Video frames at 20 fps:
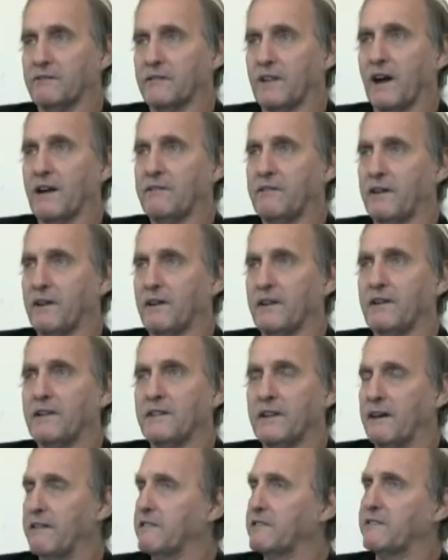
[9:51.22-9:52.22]
I
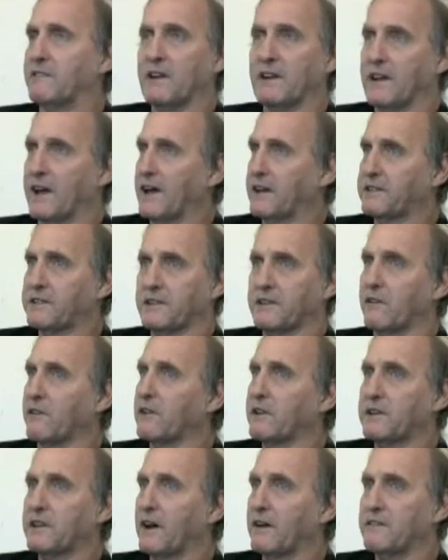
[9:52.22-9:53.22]
found that was my last and
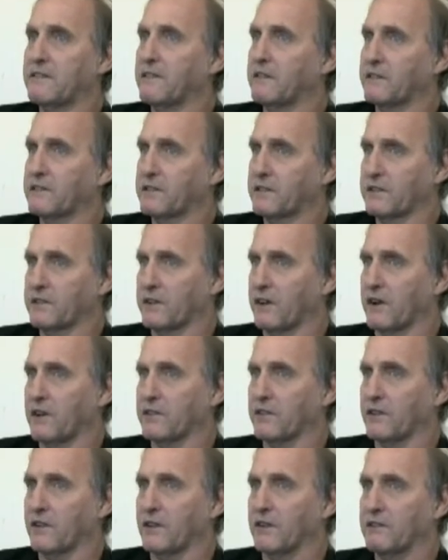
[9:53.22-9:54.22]
only time in Nova Scotia
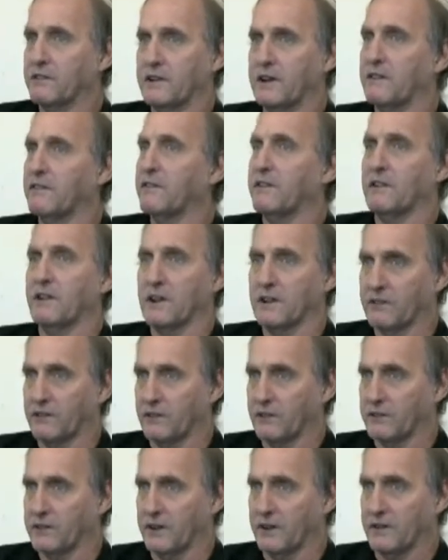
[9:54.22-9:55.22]
Hospital. I was never in
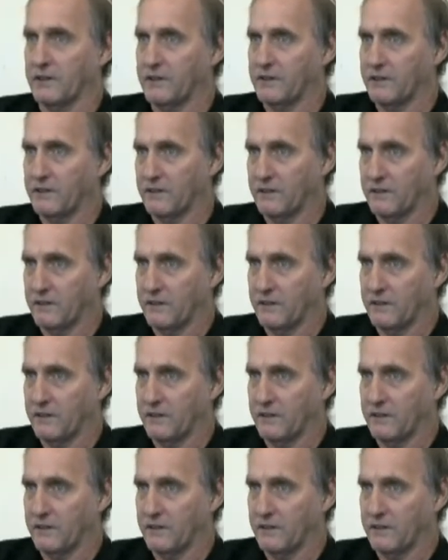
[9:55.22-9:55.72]
hospital since.